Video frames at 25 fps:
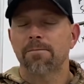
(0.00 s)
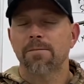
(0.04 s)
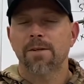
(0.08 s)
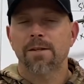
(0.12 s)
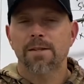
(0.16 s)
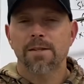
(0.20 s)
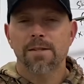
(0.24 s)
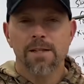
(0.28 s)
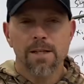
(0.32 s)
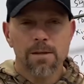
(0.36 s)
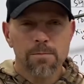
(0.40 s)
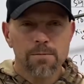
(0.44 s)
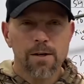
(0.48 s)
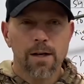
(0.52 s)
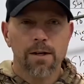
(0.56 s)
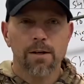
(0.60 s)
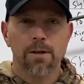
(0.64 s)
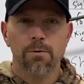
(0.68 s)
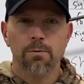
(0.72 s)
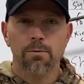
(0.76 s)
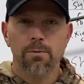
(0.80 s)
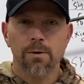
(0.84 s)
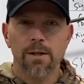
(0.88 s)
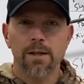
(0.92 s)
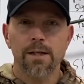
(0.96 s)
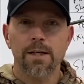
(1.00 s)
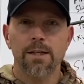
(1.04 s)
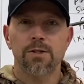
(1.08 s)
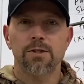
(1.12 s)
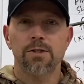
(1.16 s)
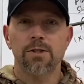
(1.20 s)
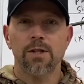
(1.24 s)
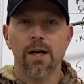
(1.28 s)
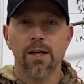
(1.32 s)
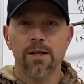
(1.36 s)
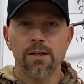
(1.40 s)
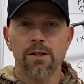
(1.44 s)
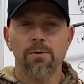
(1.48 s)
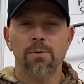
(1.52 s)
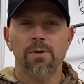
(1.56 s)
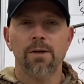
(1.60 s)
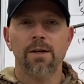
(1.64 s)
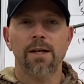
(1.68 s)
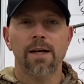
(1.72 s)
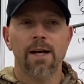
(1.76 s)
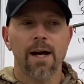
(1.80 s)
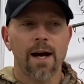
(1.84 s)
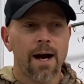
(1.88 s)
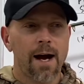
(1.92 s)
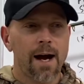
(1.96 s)
seems like a really genuine
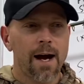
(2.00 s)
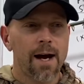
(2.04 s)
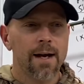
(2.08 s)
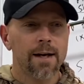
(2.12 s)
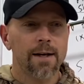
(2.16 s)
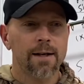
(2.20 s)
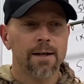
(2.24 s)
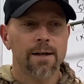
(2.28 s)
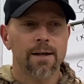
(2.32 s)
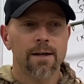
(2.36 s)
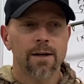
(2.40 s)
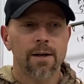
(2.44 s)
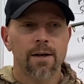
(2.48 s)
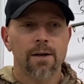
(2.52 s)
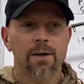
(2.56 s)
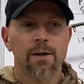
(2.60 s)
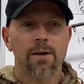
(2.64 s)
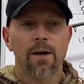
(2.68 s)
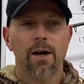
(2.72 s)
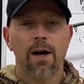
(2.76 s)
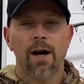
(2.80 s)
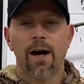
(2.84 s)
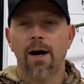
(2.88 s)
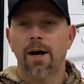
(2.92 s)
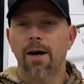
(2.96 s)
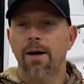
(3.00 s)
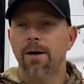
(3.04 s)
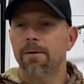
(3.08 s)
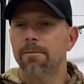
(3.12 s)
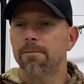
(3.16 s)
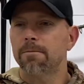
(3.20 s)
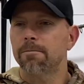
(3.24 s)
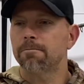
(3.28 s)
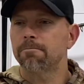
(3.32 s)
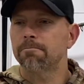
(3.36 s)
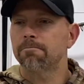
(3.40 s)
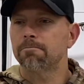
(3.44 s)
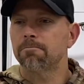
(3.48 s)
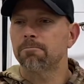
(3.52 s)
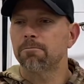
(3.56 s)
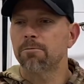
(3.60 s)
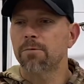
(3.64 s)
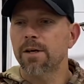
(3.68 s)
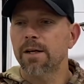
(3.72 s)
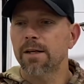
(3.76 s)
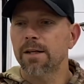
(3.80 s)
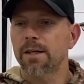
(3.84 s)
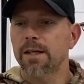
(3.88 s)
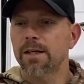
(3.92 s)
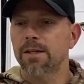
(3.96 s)
guy,
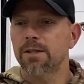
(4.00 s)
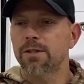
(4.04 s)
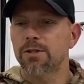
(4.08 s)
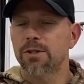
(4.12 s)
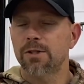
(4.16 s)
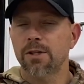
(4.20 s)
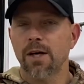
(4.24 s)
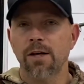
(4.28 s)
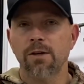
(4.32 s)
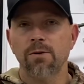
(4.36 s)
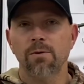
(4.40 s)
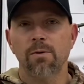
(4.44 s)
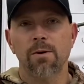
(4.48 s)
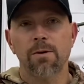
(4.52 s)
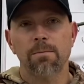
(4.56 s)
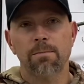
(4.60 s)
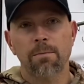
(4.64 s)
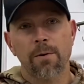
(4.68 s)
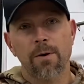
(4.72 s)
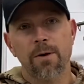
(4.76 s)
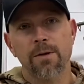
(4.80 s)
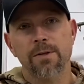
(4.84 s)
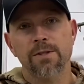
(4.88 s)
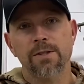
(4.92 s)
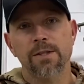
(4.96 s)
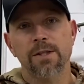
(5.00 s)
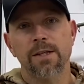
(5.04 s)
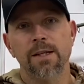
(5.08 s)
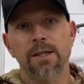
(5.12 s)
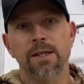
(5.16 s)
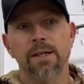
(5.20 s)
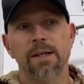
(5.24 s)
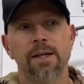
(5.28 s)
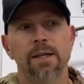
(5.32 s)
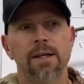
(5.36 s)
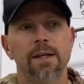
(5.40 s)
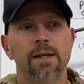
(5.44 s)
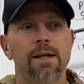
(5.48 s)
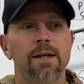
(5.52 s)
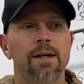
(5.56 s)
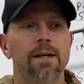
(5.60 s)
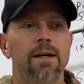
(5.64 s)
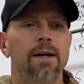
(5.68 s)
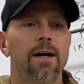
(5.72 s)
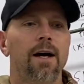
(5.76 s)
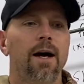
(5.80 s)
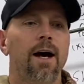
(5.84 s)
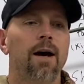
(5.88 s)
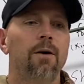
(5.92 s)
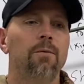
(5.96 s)
really genuine person.
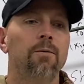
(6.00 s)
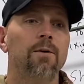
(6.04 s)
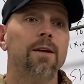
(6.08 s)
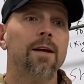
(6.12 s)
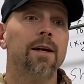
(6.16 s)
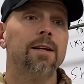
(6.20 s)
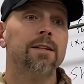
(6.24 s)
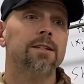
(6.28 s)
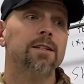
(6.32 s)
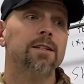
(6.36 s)
We like to